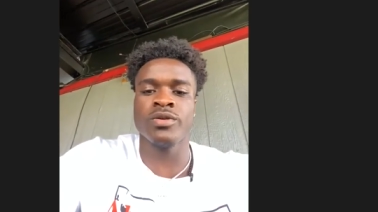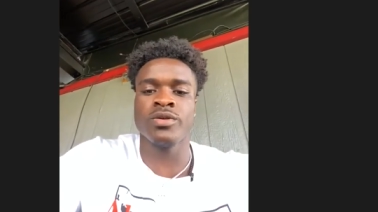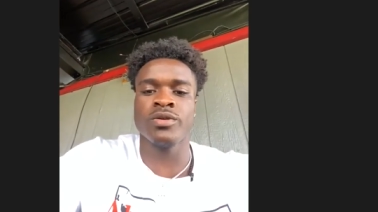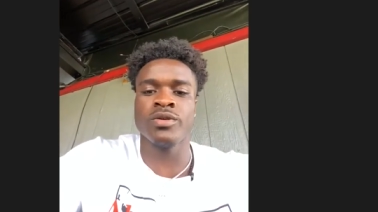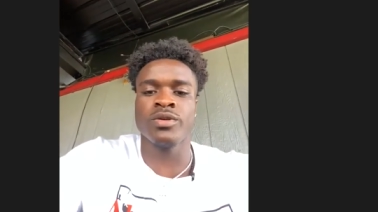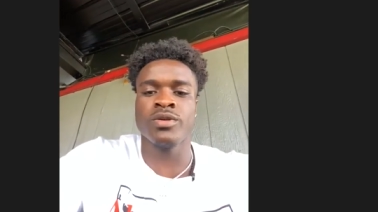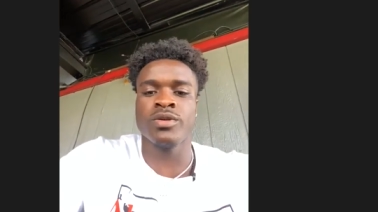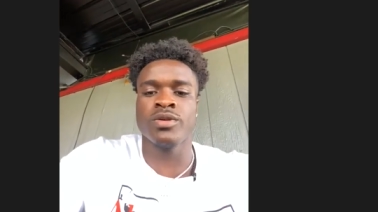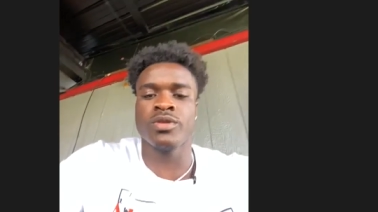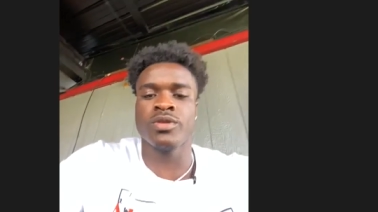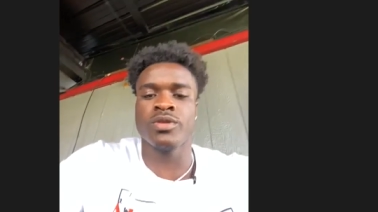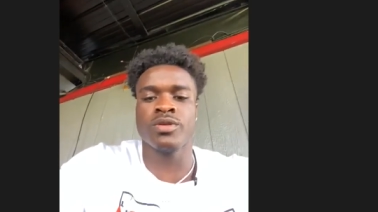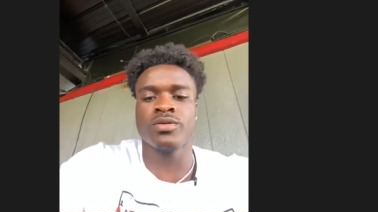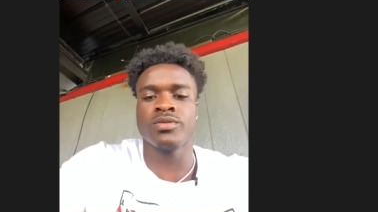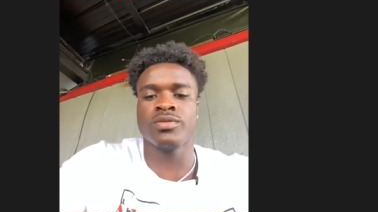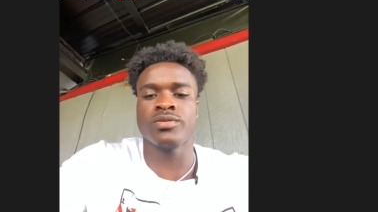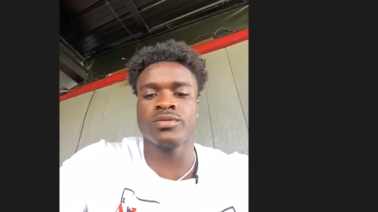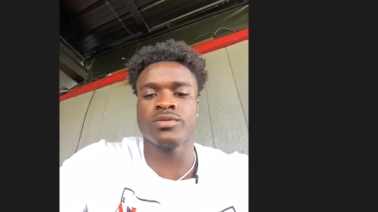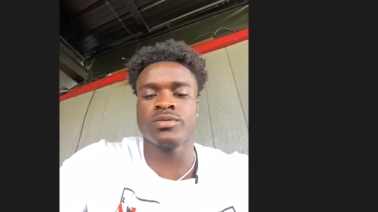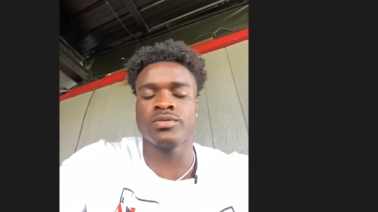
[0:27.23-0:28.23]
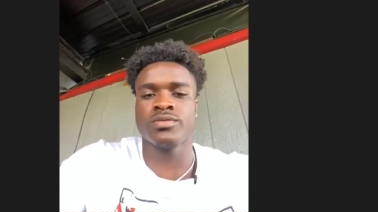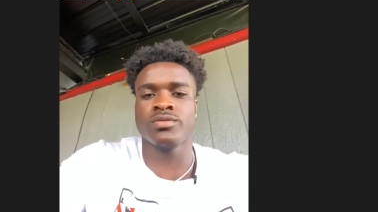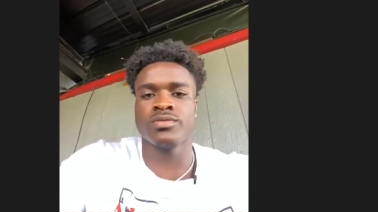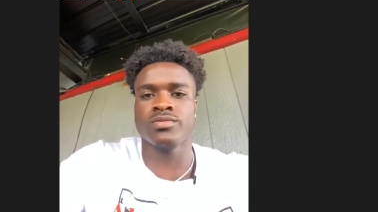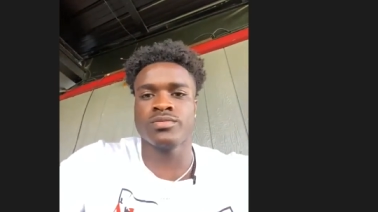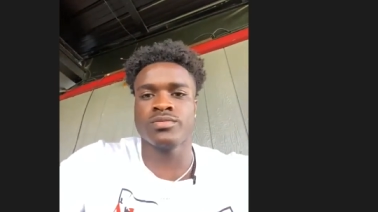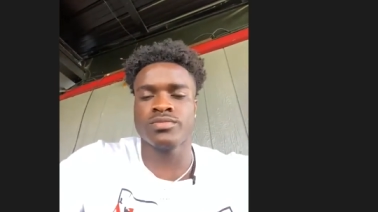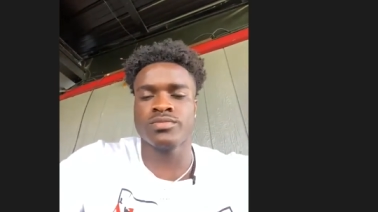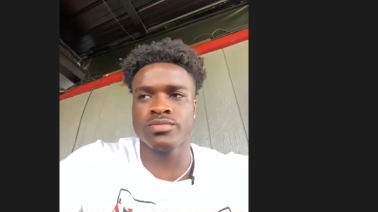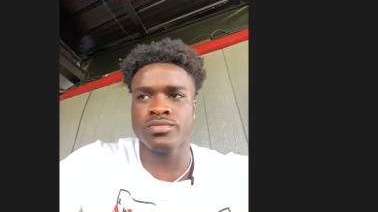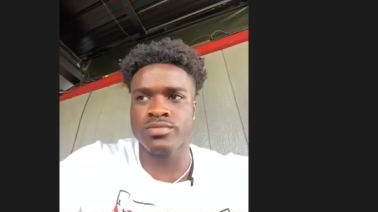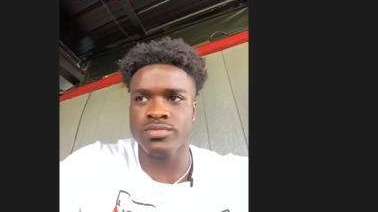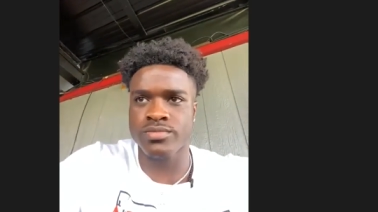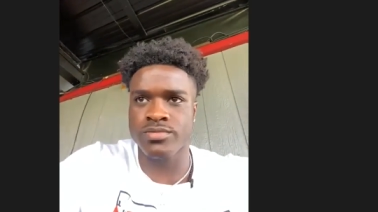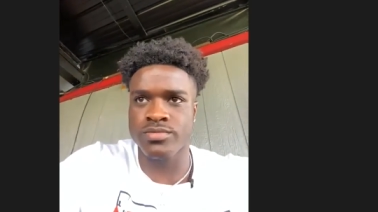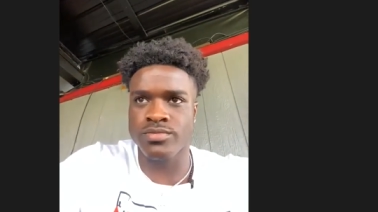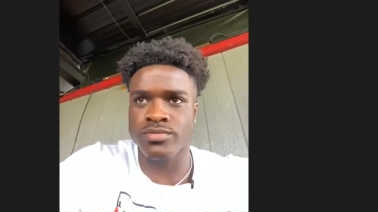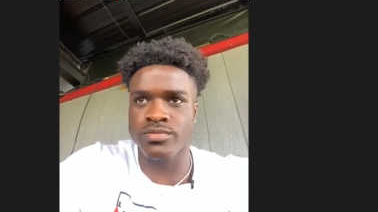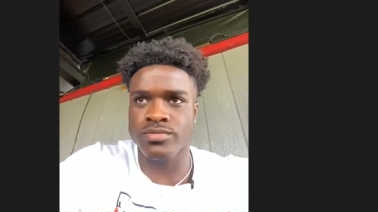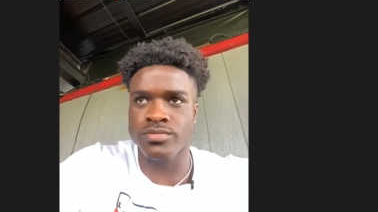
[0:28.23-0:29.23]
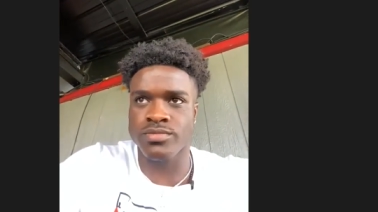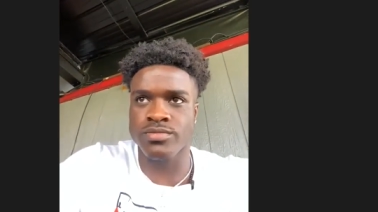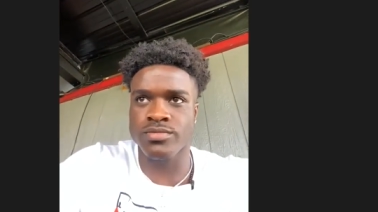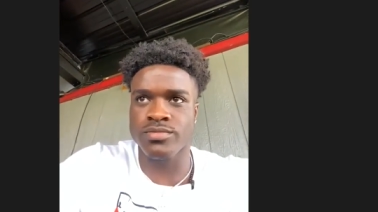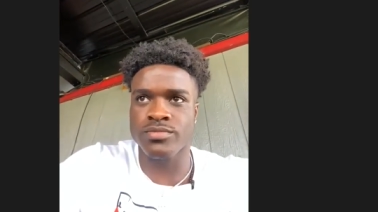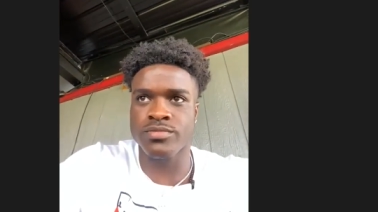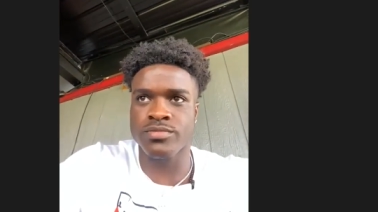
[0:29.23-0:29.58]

What do you know about the secondary here, Roger?